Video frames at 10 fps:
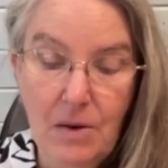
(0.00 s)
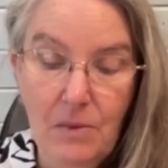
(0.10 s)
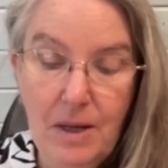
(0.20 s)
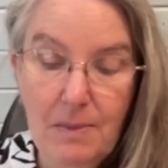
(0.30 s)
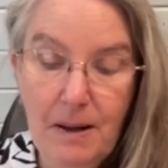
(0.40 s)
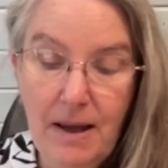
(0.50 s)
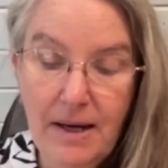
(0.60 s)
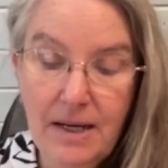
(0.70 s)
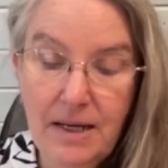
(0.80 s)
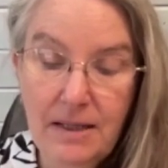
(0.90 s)
We
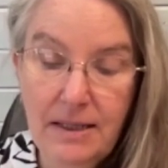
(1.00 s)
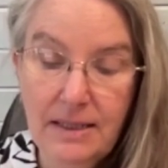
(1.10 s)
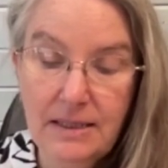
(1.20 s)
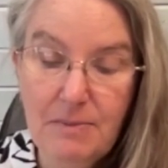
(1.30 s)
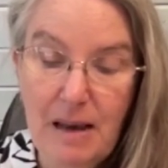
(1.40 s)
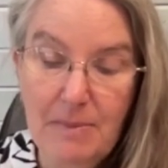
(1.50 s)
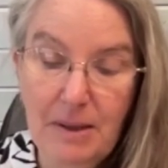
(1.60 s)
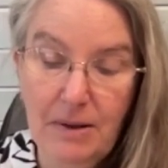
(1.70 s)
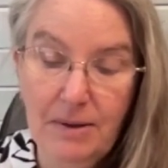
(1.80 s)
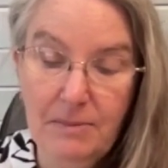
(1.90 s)
applied healing to
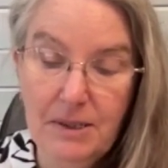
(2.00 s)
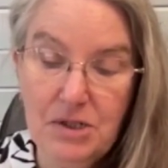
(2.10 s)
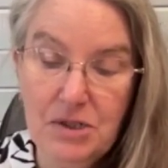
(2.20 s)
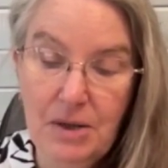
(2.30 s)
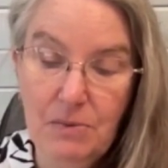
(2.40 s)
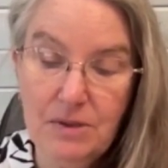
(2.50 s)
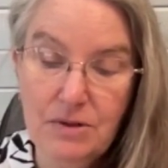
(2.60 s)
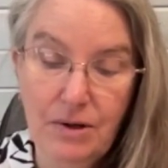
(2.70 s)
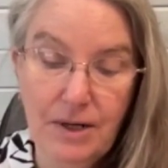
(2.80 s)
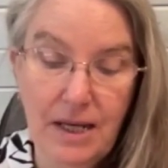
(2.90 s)
Babylon, but she was
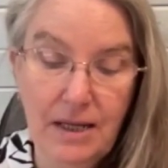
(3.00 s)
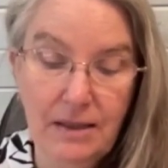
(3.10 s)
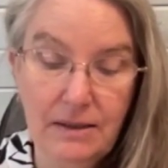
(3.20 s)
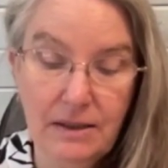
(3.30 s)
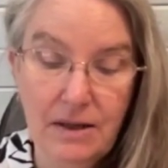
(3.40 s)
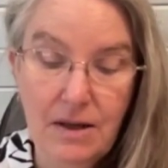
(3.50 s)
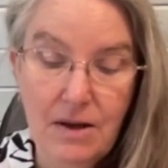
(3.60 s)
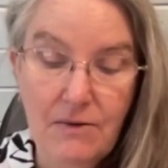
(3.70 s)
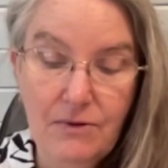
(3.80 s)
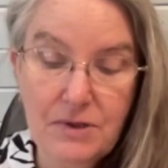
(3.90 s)
not healed.
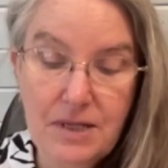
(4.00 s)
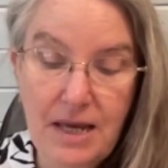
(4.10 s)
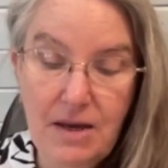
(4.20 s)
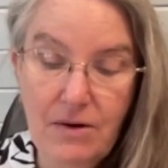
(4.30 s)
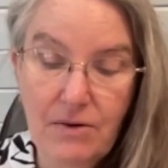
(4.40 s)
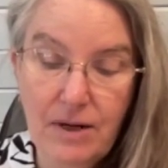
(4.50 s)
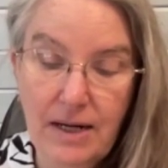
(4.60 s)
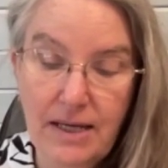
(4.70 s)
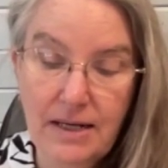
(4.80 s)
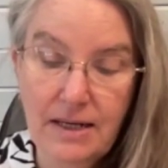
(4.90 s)
Forsake her and
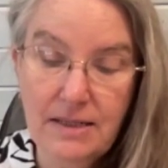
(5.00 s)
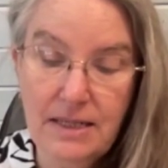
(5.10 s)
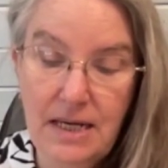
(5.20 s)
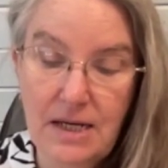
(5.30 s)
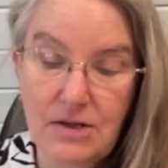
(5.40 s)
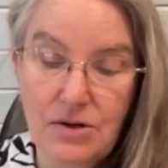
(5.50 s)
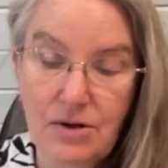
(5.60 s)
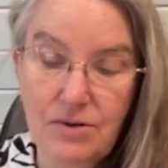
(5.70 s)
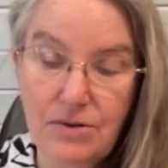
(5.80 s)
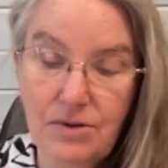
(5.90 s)
let us each
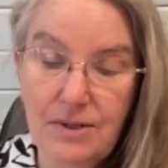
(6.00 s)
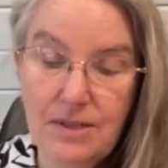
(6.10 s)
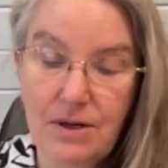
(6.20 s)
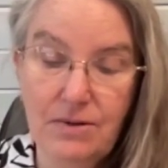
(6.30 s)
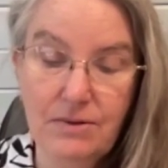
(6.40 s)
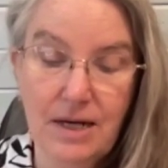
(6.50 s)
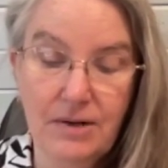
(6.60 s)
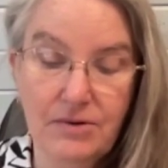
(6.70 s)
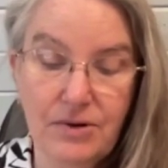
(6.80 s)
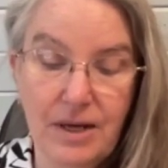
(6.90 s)
go to his own
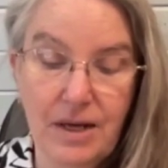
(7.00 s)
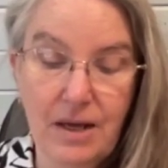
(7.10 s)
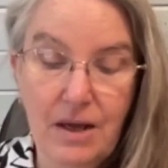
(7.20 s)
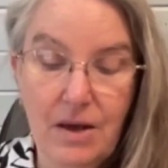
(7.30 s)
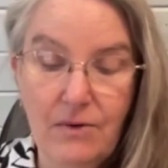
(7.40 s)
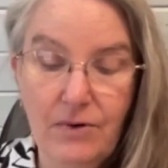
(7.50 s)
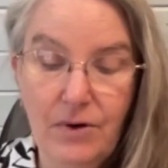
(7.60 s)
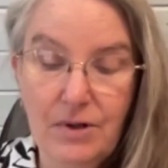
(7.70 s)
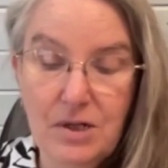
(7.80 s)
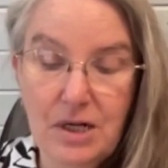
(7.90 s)
country, for
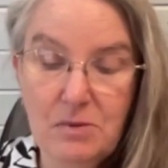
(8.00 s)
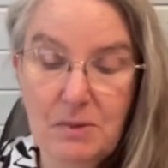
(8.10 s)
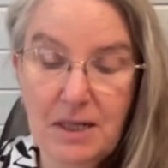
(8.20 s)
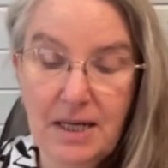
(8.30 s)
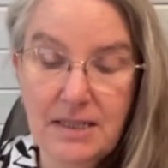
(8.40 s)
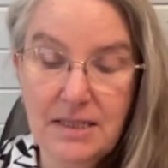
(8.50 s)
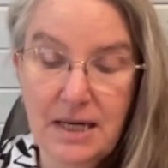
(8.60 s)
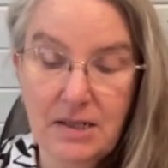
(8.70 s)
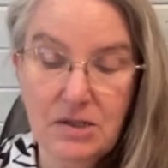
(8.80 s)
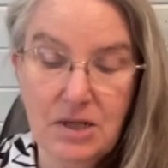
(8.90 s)
her judgment has
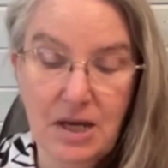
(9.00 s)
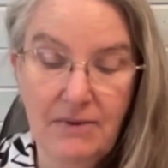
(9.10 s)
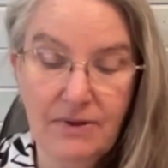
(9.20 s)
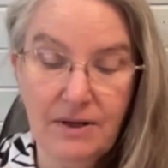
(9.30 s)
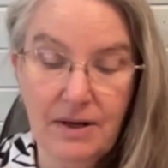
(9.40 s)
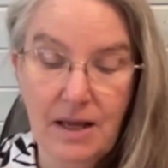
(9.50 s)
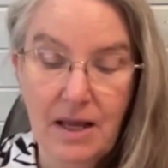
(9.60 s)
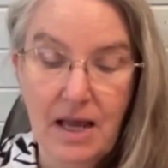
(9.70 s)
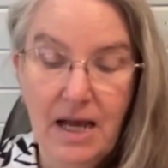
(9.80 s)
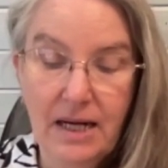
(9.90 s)
touched heaven
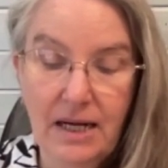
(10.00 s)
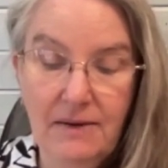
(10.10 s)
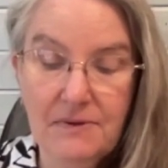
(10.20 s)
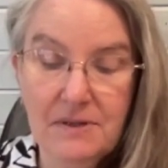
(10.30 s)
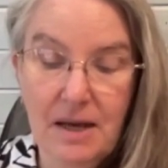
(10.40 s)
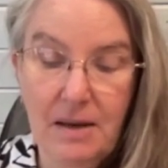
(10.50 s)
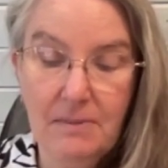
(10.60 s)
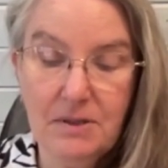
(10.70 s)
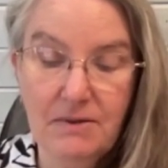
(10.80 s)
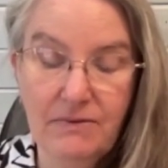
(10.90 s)
and lifts up
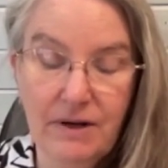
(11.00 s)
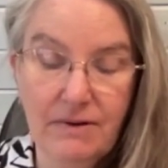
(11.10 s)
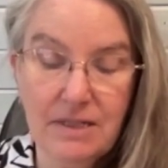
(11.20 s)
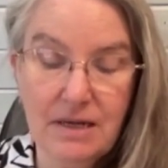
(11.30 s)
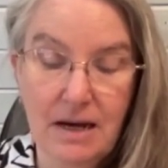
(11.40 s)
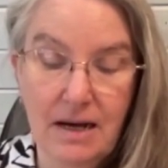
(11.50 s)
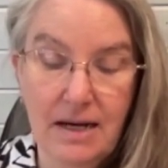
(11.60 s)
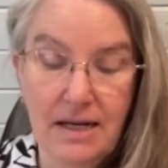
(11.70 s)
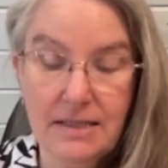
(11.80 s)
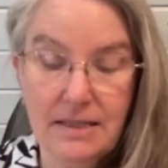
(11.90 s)
to the very
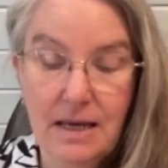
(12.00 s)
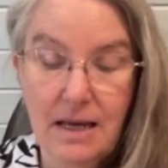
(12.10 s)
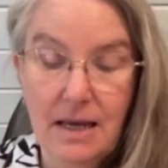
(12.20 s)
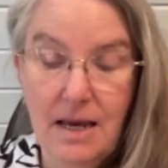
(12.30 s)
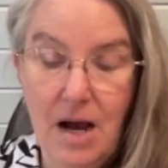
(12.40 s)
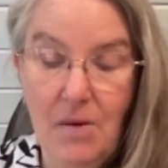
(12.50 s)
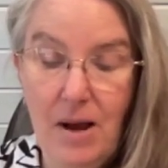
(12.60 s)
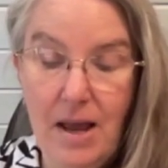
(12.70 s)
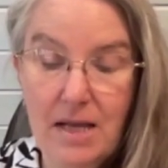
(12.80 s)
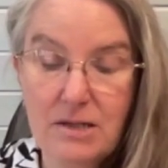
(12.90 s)
skies.
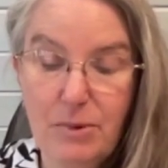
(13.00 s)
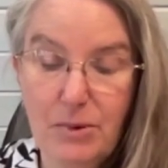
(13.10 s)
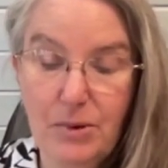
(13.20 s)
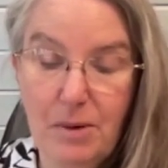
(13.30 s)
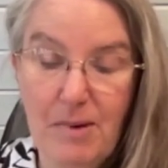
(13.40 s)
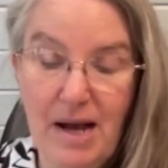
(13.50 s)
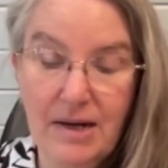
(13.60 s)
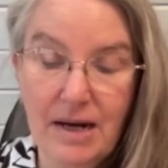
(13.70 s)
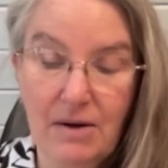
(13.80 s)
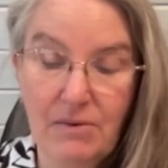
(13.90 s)
Yahweh has brought about
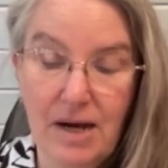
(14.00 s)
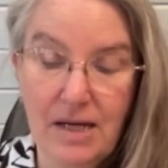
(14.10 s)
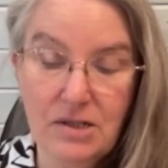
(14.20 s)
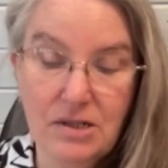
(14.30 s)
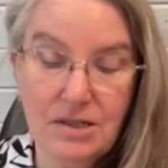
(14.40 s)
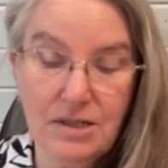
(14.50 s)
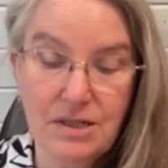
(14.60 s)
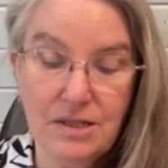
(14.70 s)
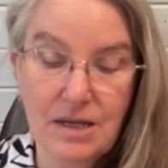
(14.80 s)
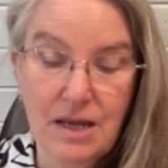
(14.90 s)
our
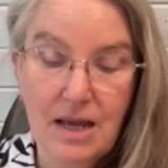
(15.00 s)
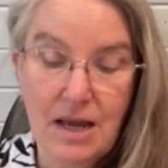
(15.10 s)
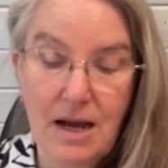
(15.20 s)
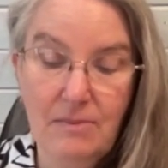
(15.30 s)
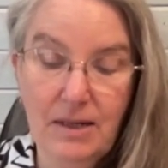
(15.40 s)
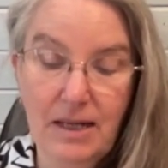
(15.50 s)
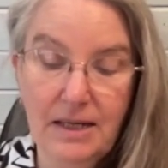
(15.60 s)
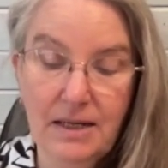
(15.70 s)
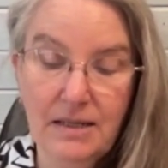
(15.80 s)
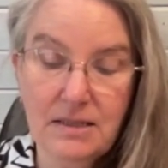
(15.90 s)
righteousness. Come, let
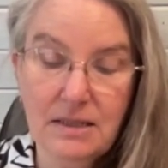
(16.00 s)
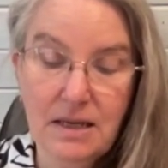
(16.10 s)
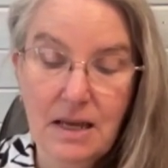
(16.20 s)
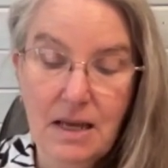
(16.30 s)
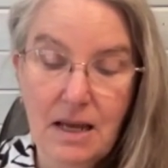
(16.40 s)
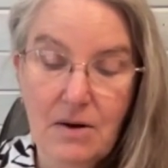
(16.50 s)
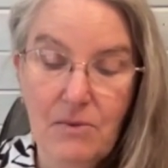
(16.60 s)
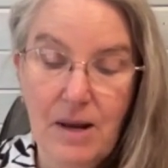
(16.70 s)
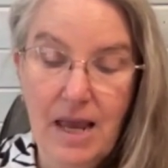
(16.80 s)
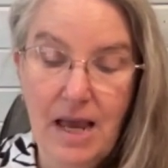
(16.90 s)
us
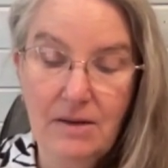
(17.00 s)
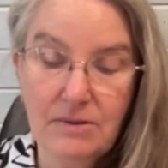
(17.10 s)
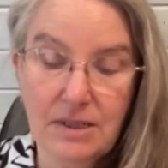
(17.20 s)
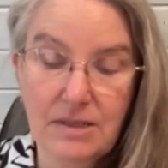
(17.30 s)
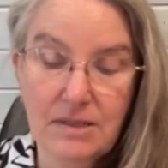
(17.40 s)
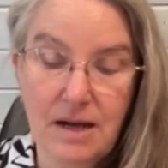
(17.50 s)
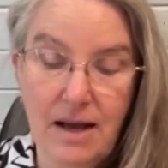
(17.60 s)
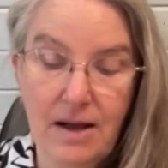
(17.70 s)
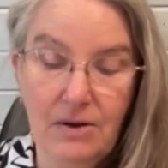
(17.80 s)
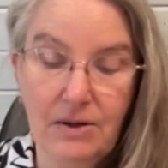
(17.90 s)
recount in
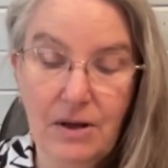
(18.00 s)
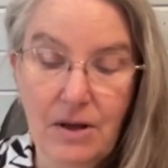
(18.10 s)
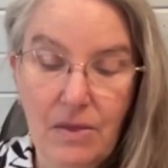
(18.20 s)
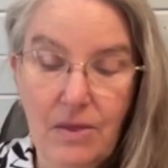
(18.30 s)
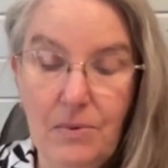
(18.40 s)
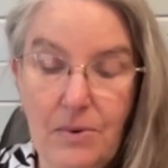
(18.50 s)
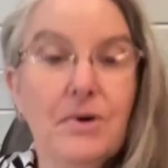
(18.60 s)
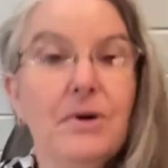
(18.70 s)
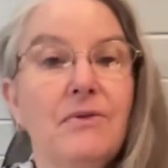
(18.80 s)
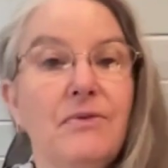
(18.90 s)
Zion the
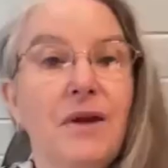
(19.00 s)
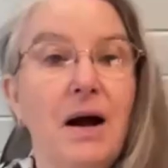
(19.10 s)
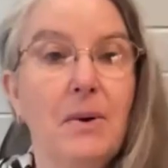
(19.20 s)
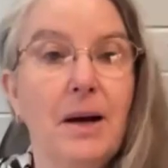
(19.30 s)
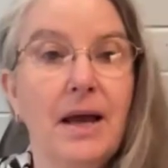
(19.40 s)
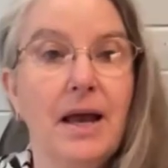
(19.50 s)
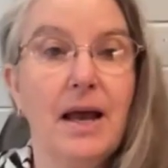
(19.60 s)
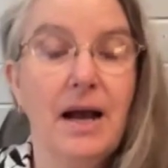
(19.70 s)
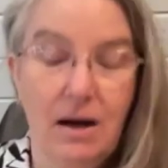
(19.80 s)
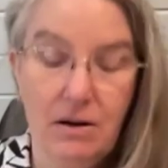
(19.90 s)
work of Yahweh,
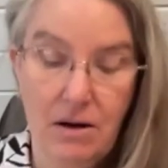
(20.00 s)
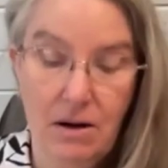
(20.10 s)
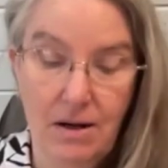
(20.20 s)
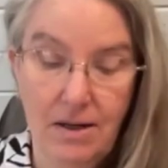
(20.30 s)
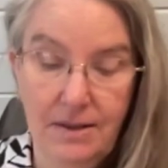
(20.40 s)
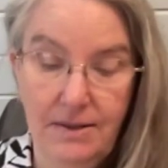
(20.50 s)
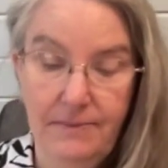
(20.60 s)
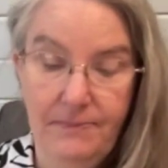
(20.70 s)
our God.